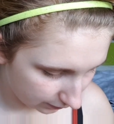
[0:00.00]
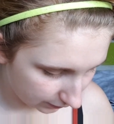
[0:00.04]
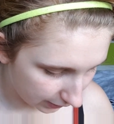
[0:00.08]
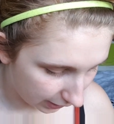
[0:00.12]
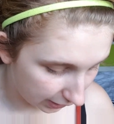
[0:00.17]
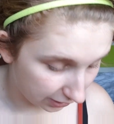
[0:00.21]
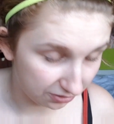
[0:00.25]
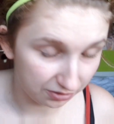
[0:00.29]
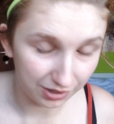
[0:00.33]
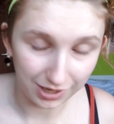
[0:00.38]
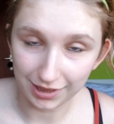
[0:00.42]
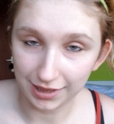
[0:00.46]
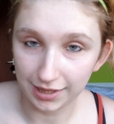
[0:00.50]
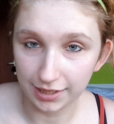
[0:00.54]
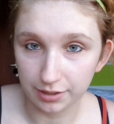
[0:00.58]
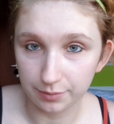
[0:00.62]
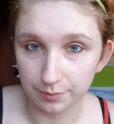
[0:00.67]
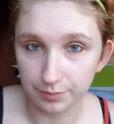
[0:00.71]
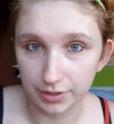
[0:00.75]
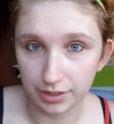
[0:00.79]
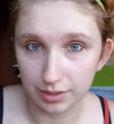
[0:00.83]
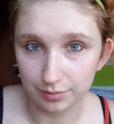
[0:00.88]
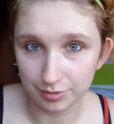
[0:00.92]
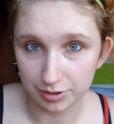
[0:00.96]
a
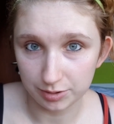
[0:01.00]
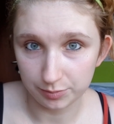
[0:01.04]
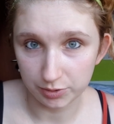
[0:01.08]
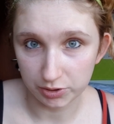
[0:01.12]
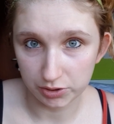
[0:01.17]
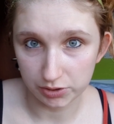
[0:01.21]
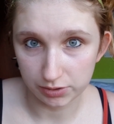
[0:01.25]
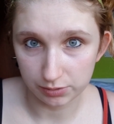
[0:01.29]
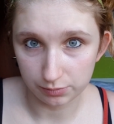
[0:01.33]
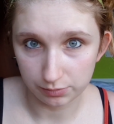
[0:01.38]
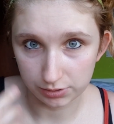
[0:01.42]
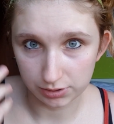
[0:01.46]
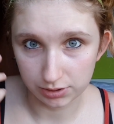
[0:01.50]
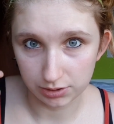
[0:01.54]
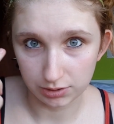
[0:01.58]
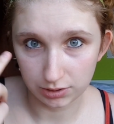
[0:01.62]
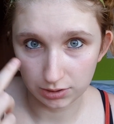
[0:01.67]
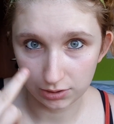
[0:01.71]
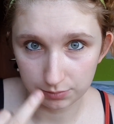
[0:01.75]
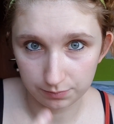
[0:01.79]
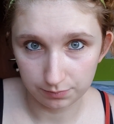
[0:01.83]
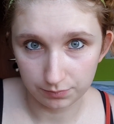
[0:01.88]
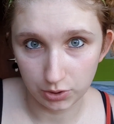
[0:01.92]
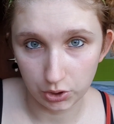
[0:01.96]
baby because it was
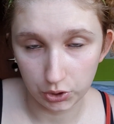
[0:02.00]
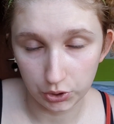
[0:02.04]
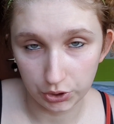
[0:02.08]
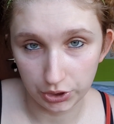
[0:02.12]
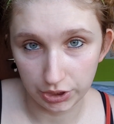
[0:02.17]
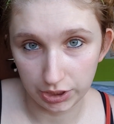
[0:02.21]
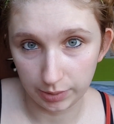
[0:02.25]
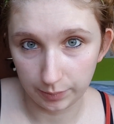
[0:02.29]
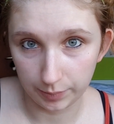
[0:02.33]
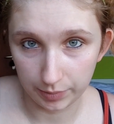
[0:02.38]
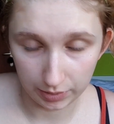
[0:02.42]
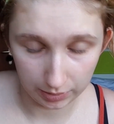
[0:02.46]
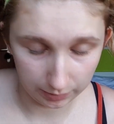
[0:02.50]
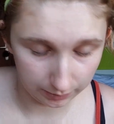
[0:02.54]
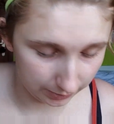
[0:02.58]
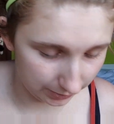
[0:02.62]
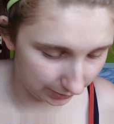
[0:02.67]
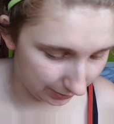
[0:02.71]
like hurting me.